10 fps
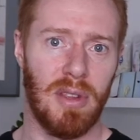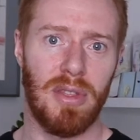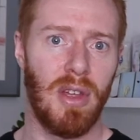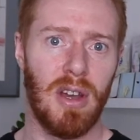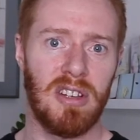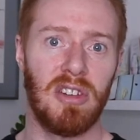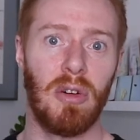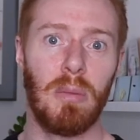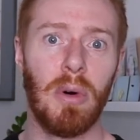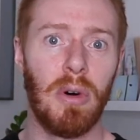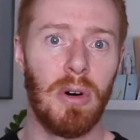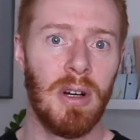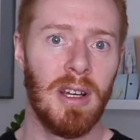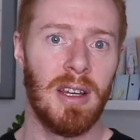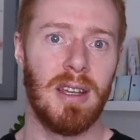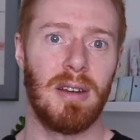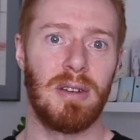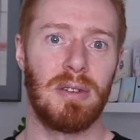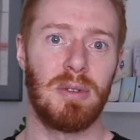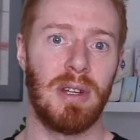to 30 or more,
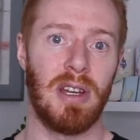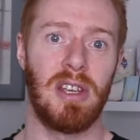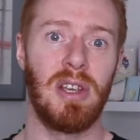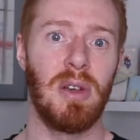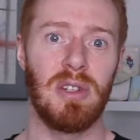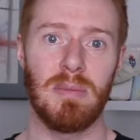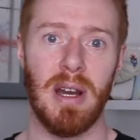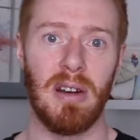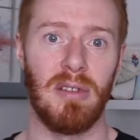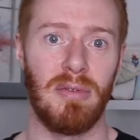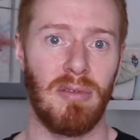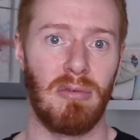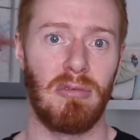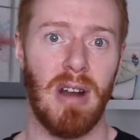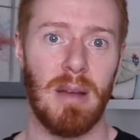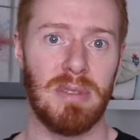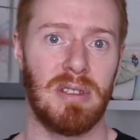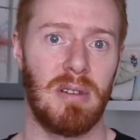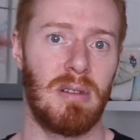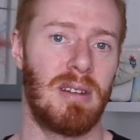you're doing a huge amount of
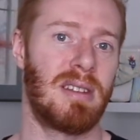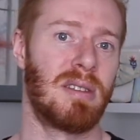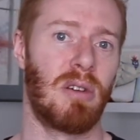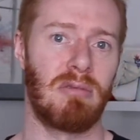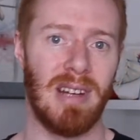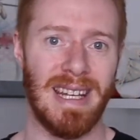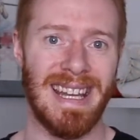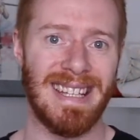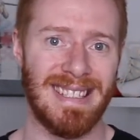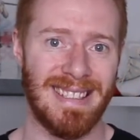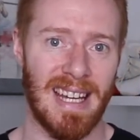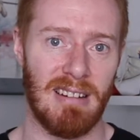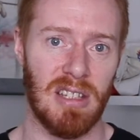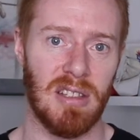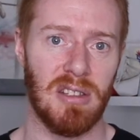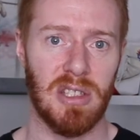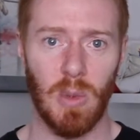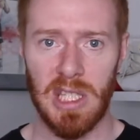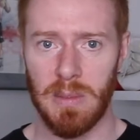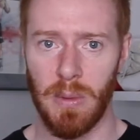reps and it's not really necessary. So the
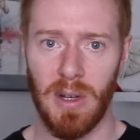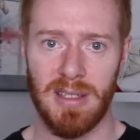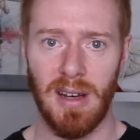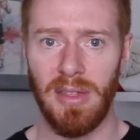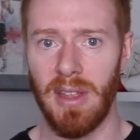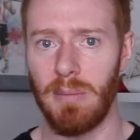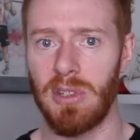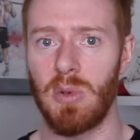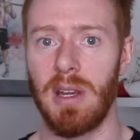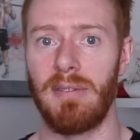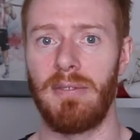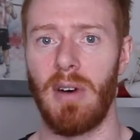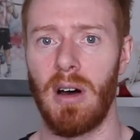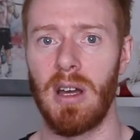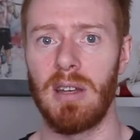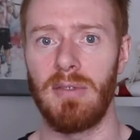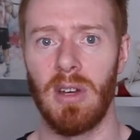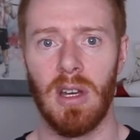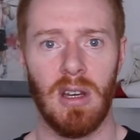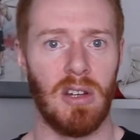sweet spot is anything between 5
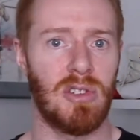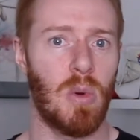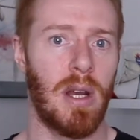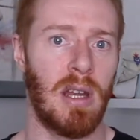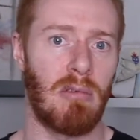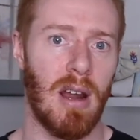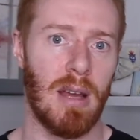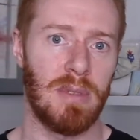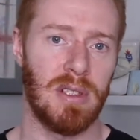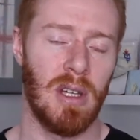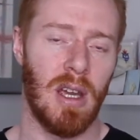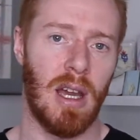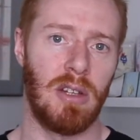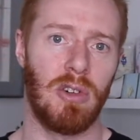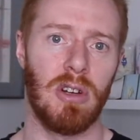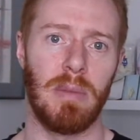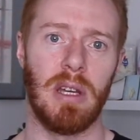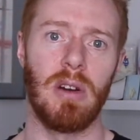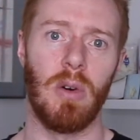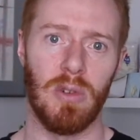and 20 reps, and you're going to be
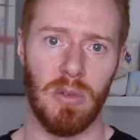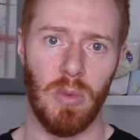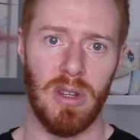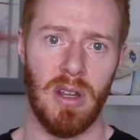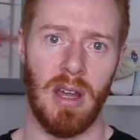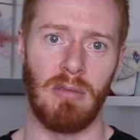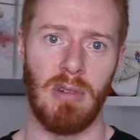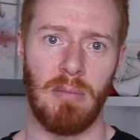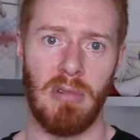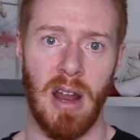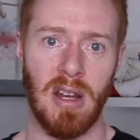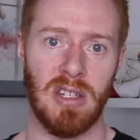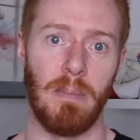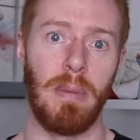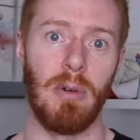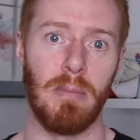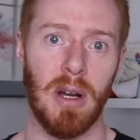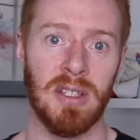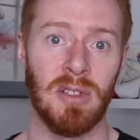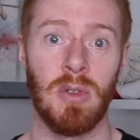golden within that rep range to build
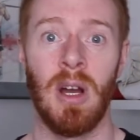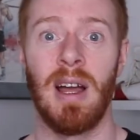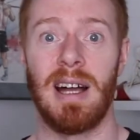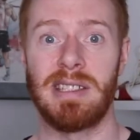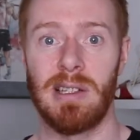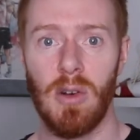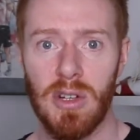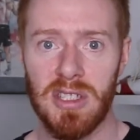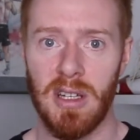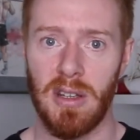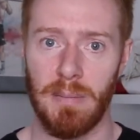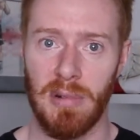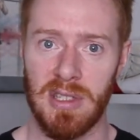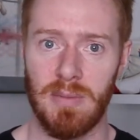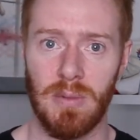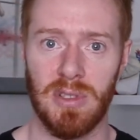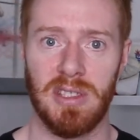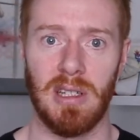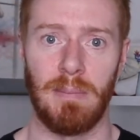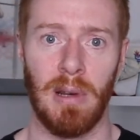muscle, as long as the other principles
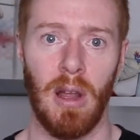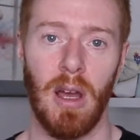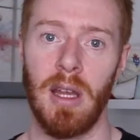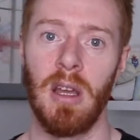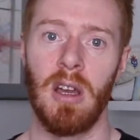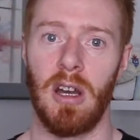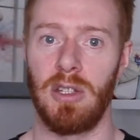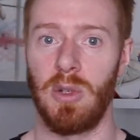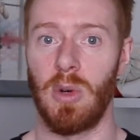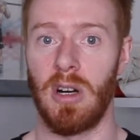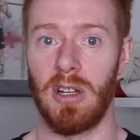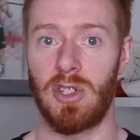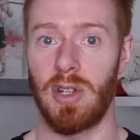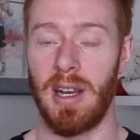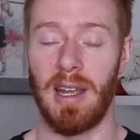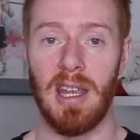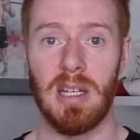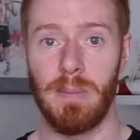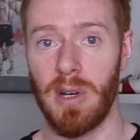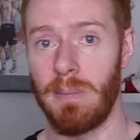still apply and you are training
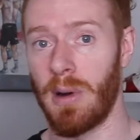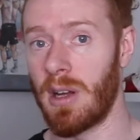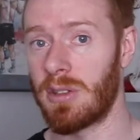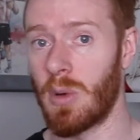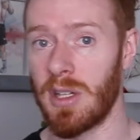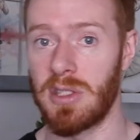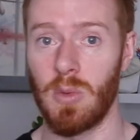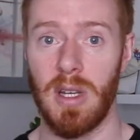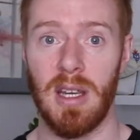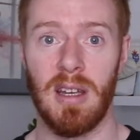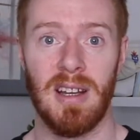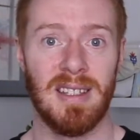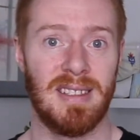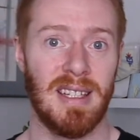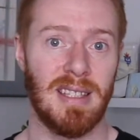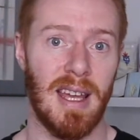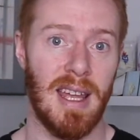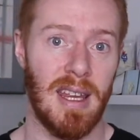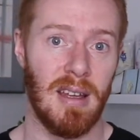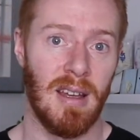each body part twice a week, 6 to
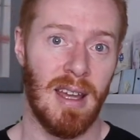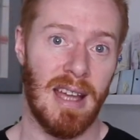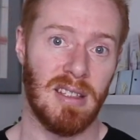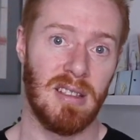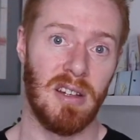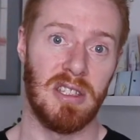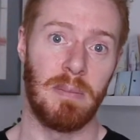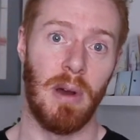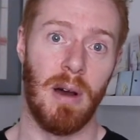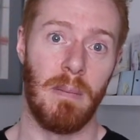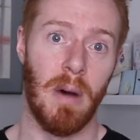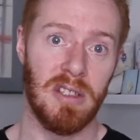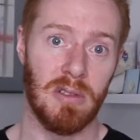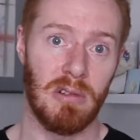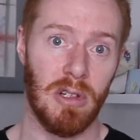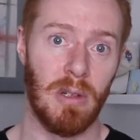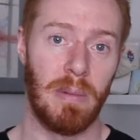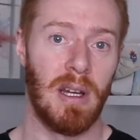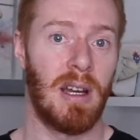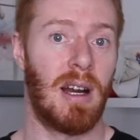8 exercises per muscle
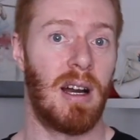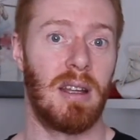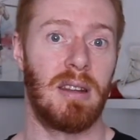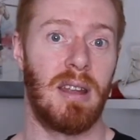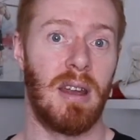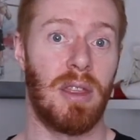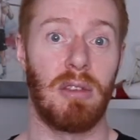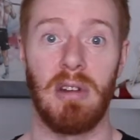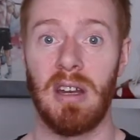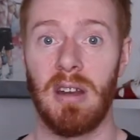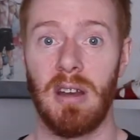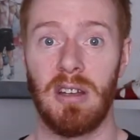group, and then 2